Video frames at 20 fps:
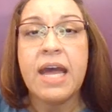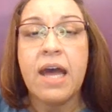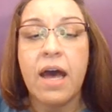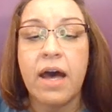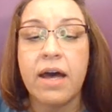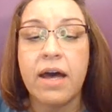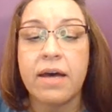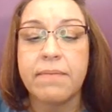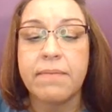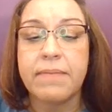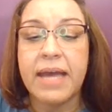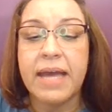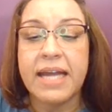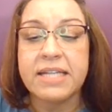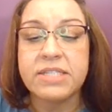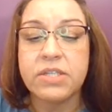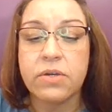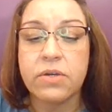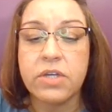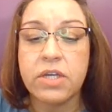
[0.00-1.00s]

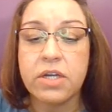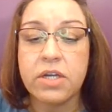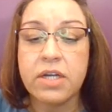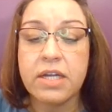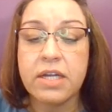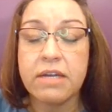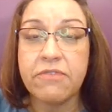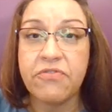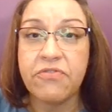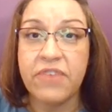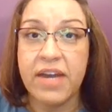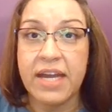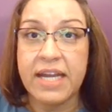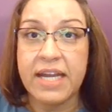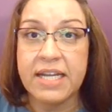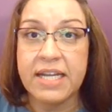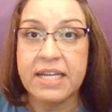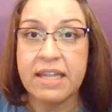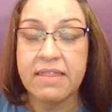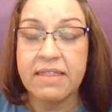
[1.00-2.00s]
And so you're going to
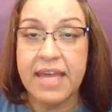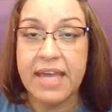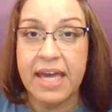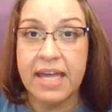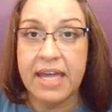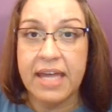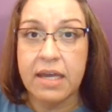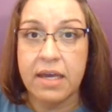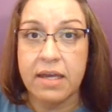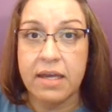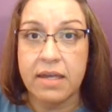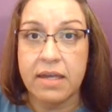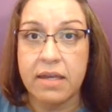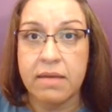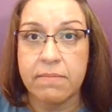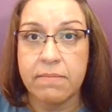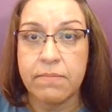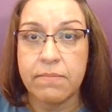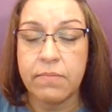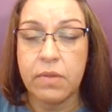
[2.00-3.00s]
find that
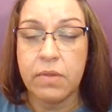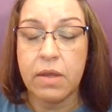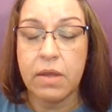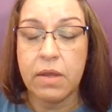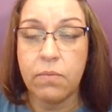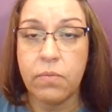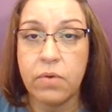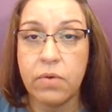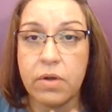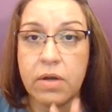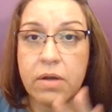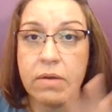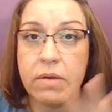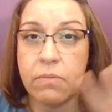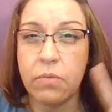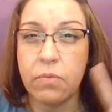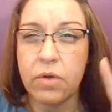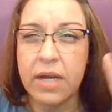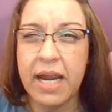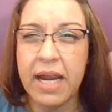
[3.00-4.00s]

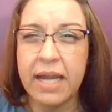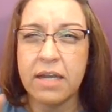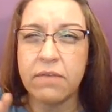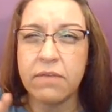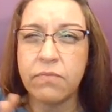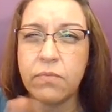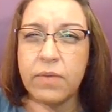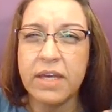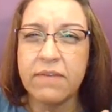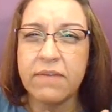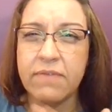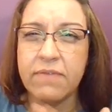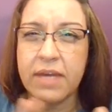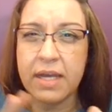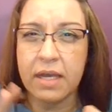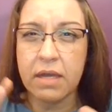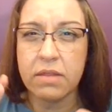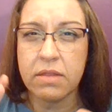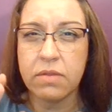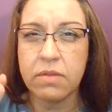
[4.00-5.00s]
we're kind of
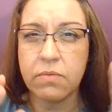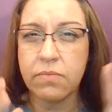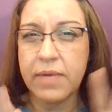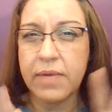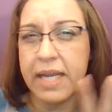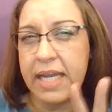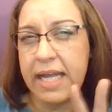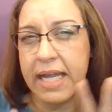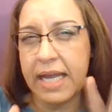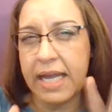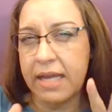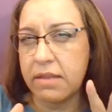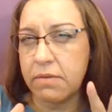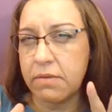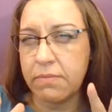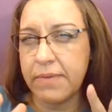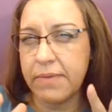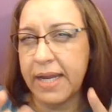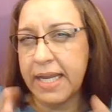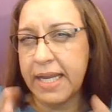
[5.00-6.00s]
weaving the reading and
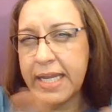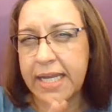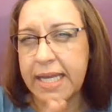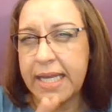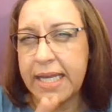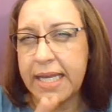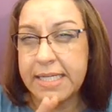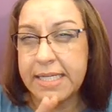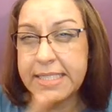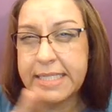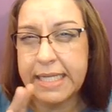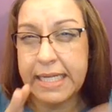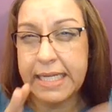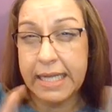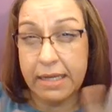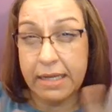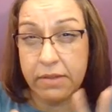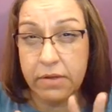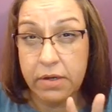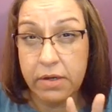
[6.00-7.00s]
the writing in
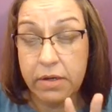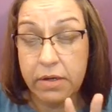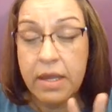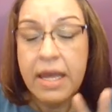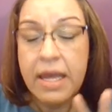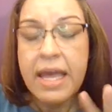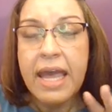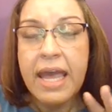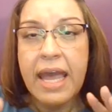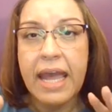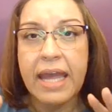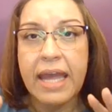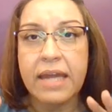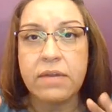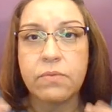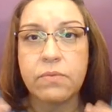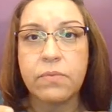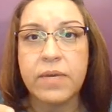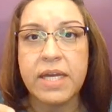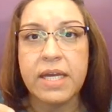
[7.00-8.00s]
together,
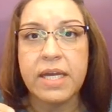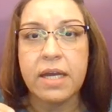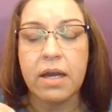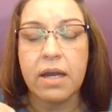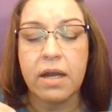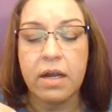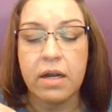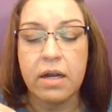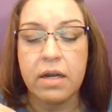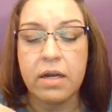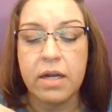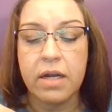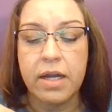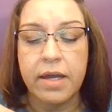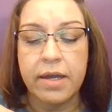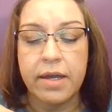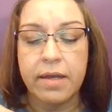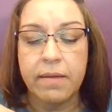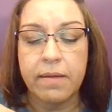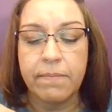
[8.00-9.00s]
and we are